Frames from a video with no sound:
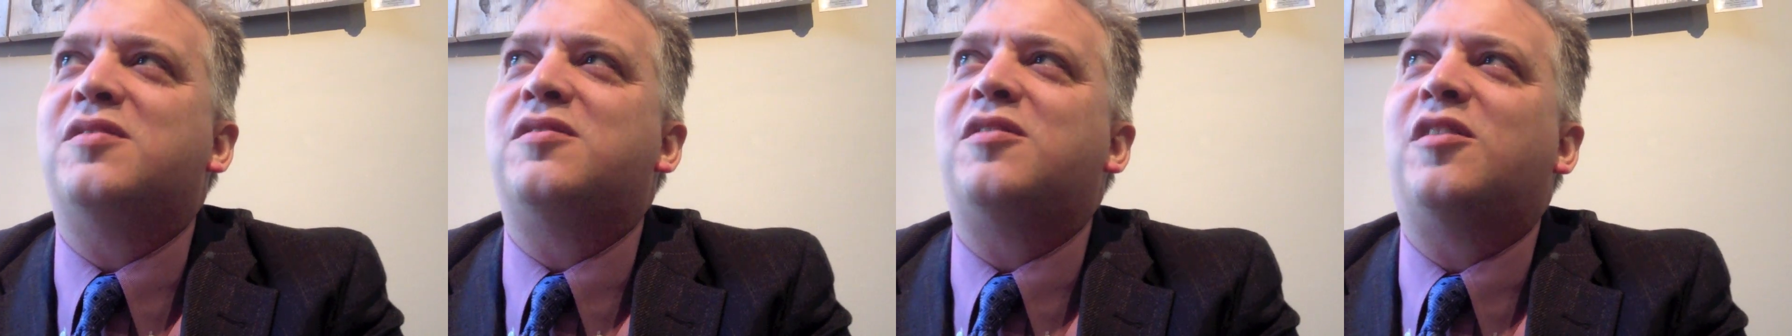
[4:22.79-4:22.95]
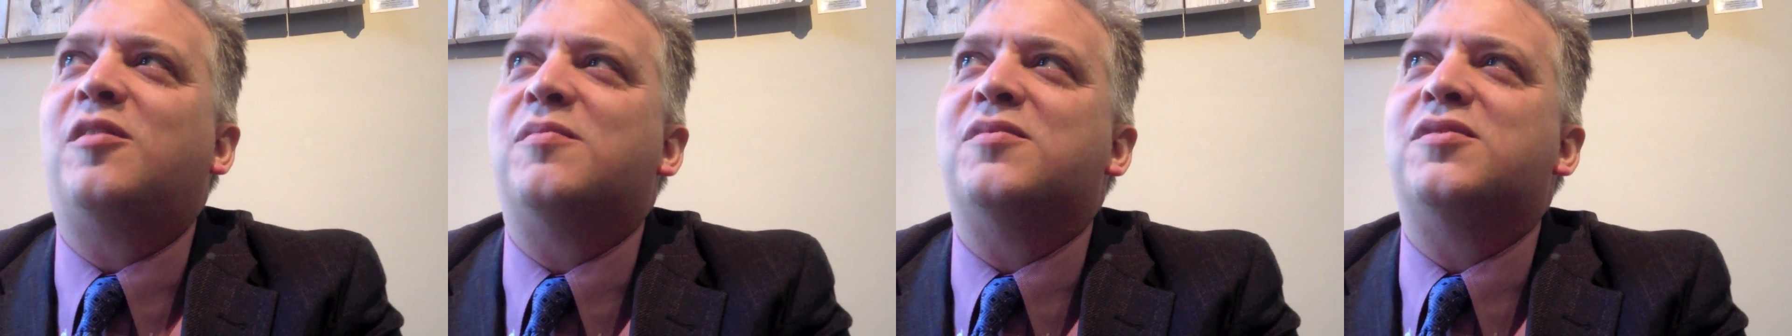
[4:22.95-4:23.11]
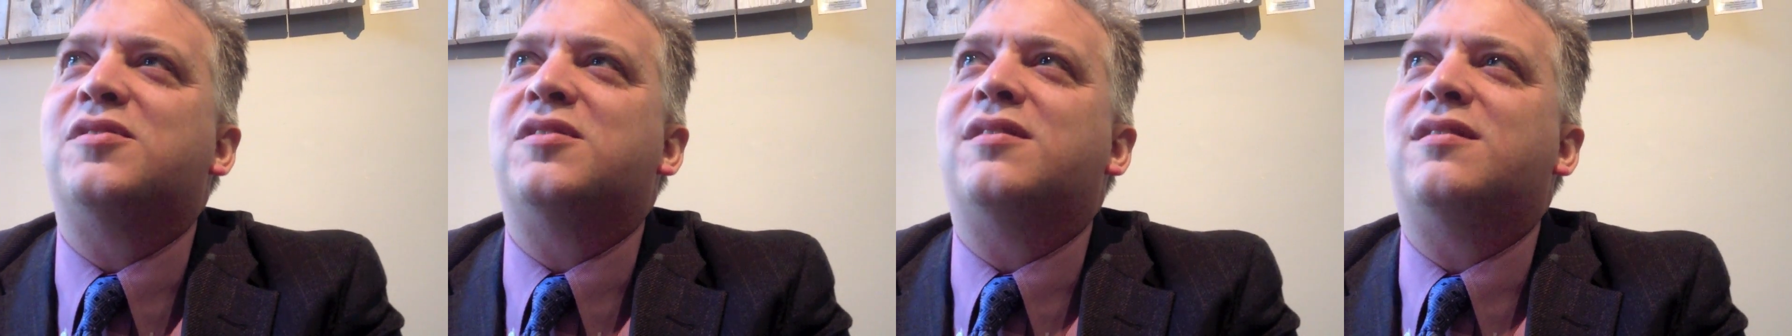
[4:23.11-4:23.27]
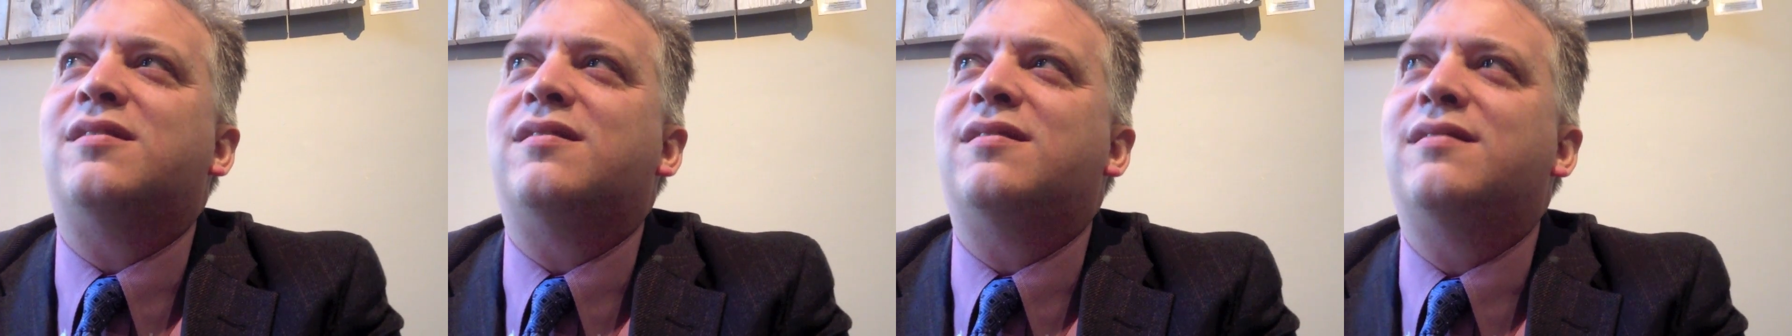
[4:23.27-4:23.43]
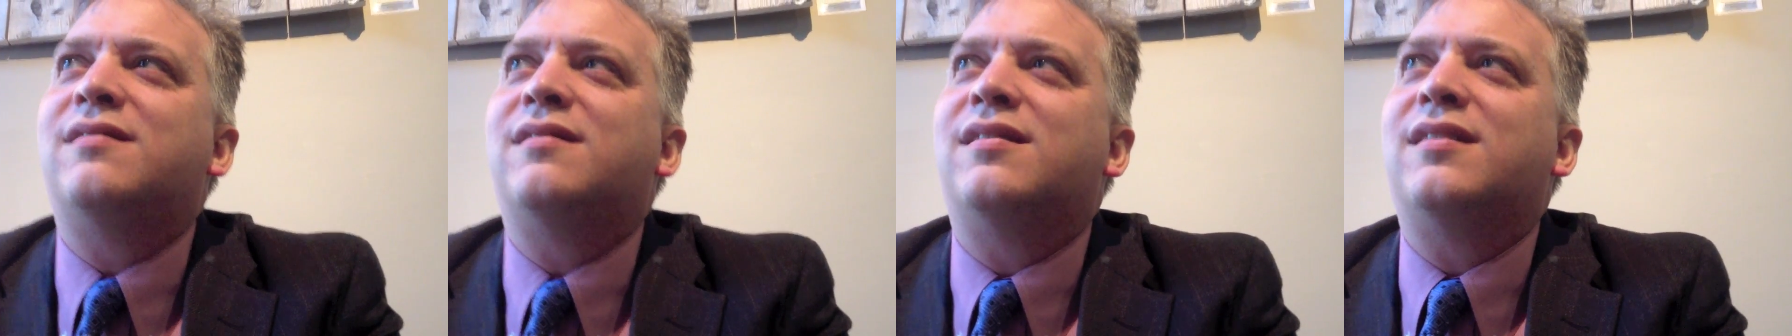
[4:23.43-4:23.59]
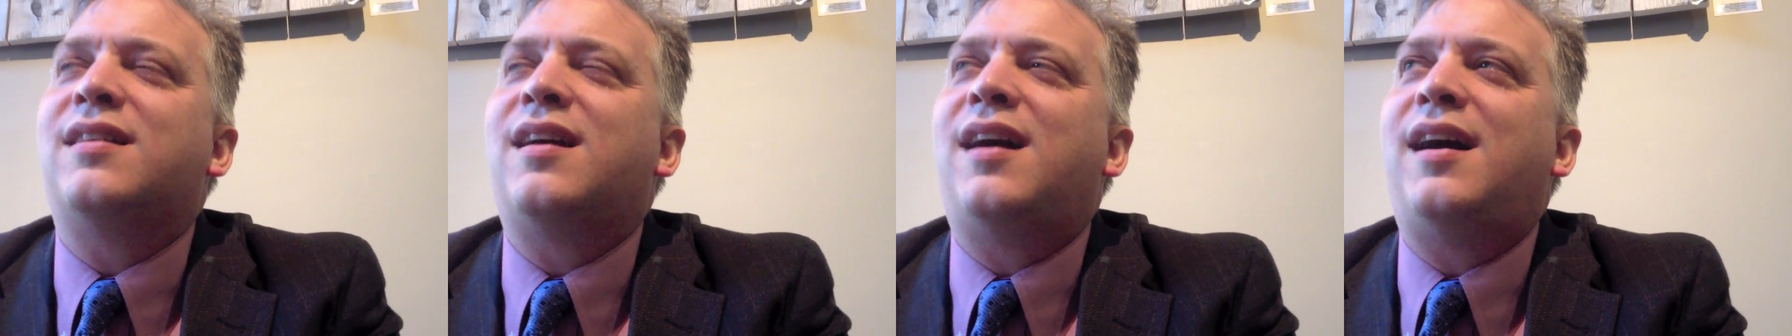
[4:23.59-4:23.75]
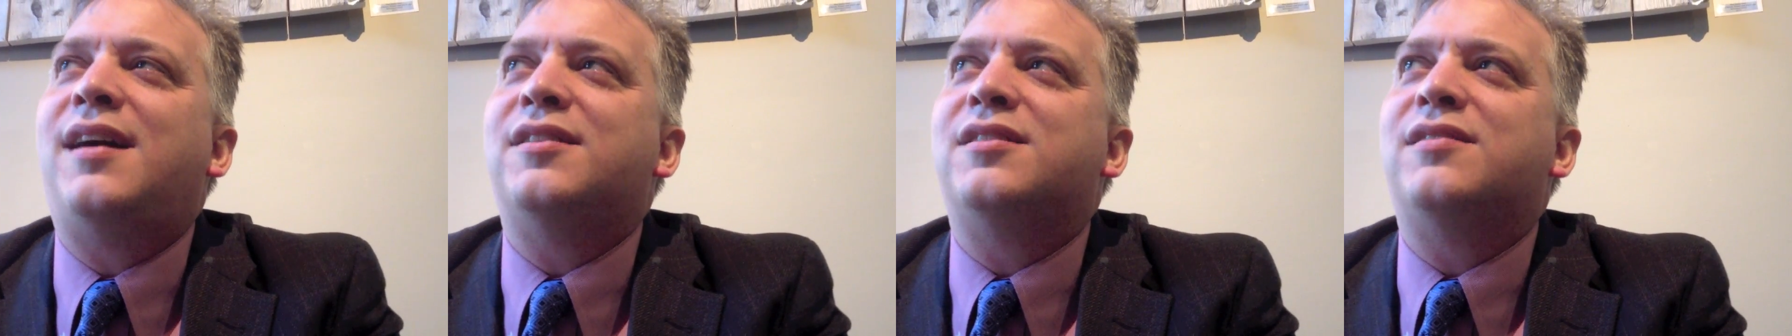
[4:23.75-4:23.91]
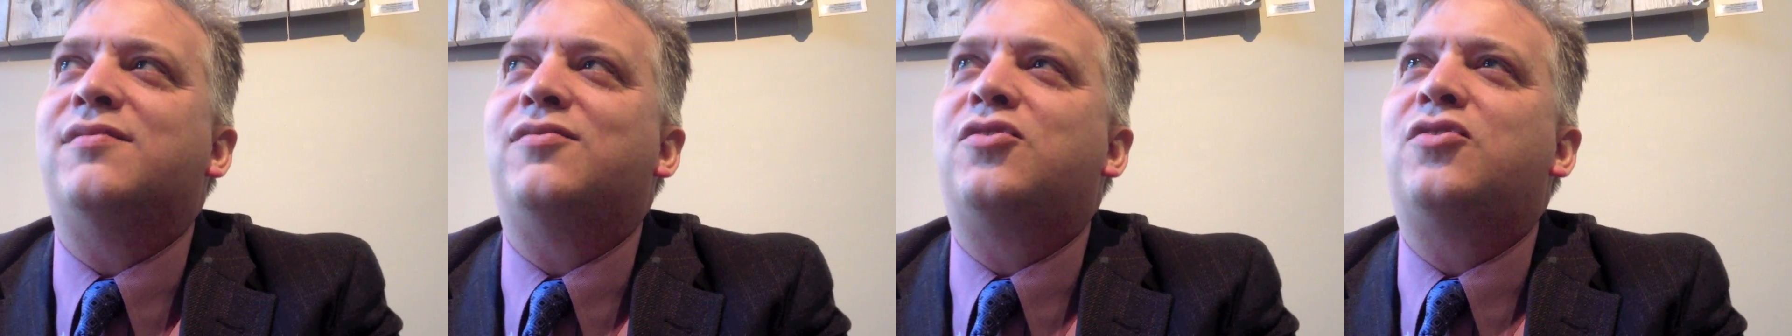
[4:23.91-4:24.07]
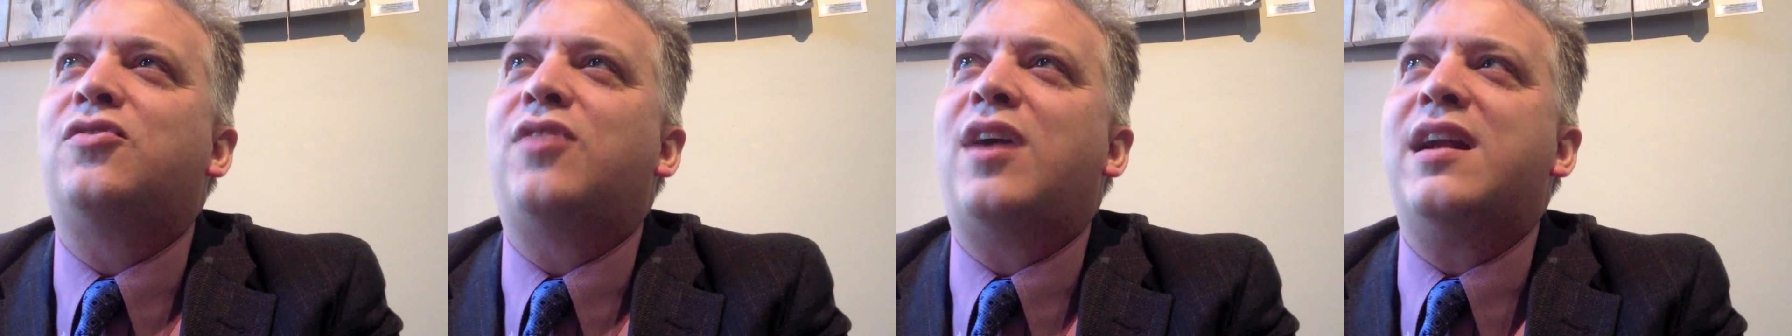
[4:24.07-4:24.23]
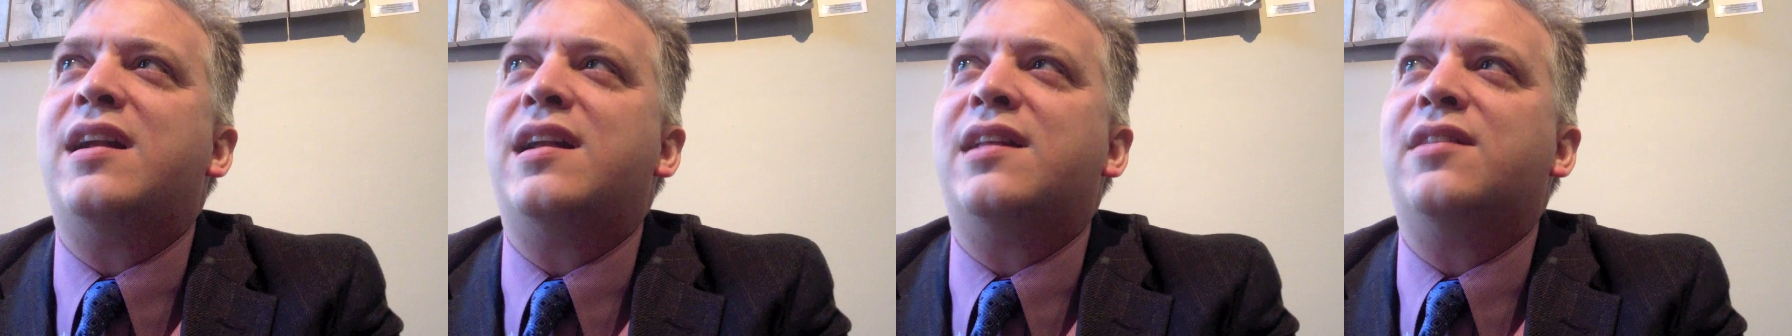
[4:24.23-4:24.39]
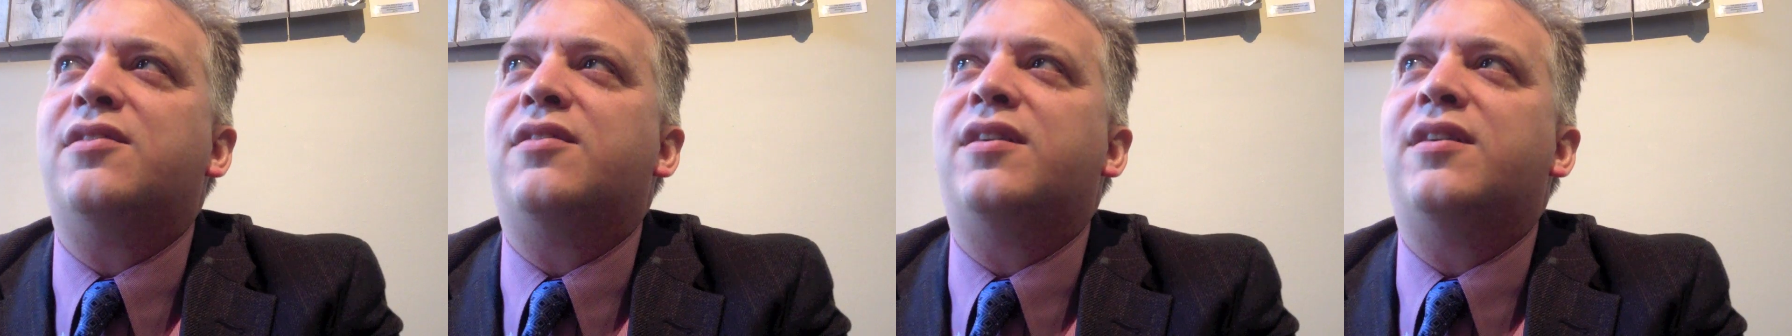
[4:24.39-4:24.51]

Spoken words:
in terms of the kinds of training